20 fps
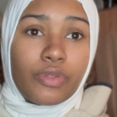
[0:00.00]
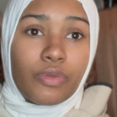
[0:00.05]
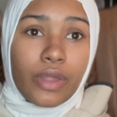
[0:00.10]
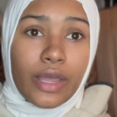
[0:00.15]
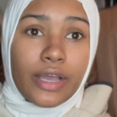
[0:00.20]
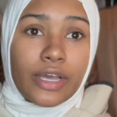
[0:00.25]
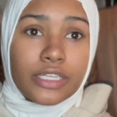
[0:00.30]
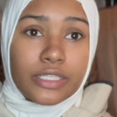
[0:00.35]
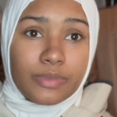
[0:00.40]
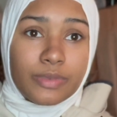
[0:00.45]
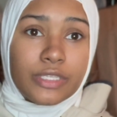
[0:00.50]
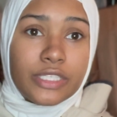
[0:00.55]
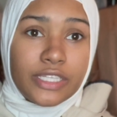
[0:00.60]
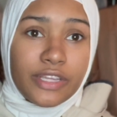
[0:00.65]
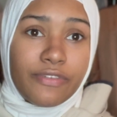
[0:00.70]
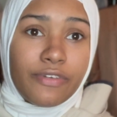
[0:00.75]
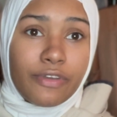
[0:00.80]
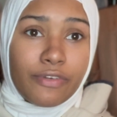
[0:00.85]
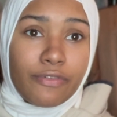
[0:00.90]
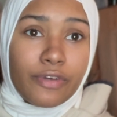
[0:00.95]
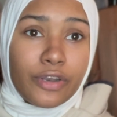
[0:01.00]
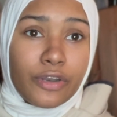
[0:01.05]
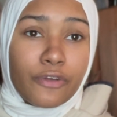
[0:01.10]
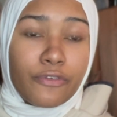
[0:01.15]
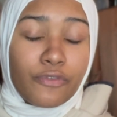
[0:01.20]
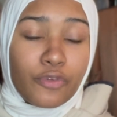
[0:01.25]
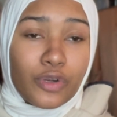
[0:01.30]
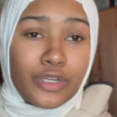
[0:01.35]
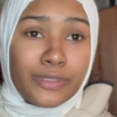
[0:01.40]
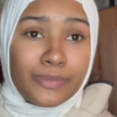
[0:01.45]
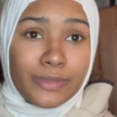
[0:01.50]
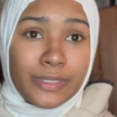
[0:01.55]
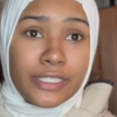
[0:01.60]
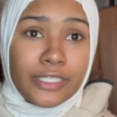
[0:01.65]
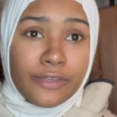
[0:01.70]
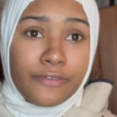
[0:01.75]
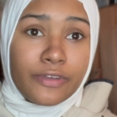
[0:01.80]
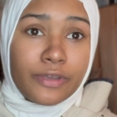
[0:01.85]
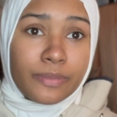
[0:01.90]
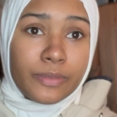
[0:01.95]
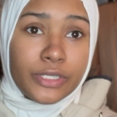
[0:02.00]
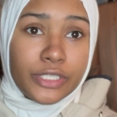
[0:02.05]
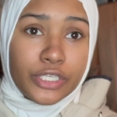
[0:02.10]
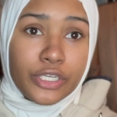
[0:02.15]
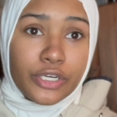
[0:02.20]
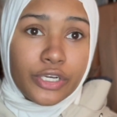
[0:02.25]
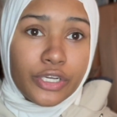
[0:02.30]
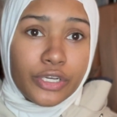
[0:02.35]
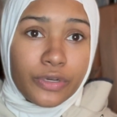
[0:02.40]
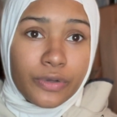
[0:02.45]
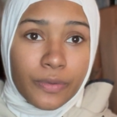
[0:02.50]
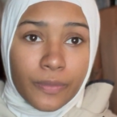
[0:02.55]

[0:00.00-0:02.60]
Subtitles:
like a specific vendor for a specific material.